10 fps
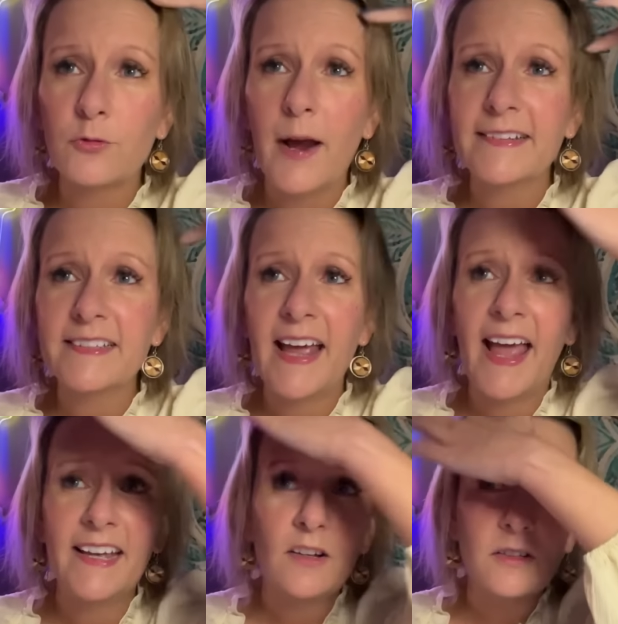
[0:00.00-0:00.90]

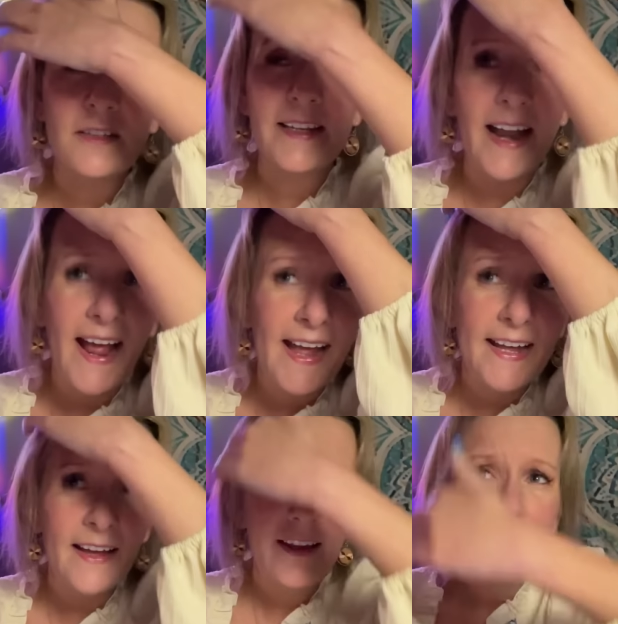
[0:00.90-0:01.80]
rectangle
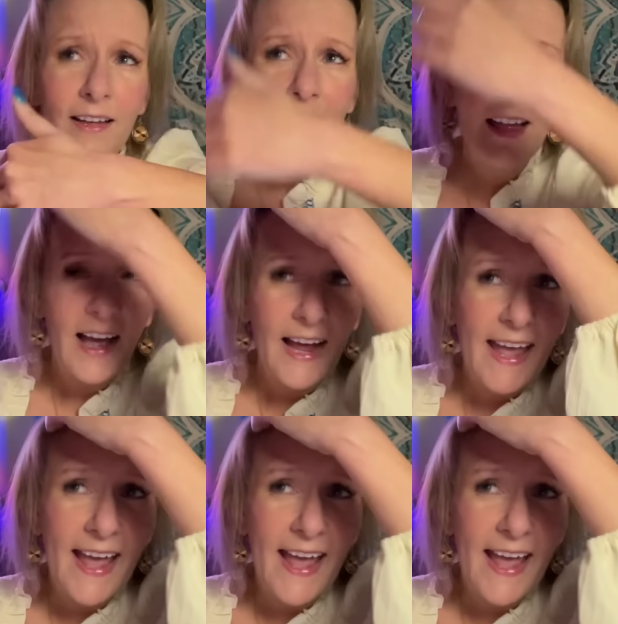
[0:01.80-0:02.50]
today. I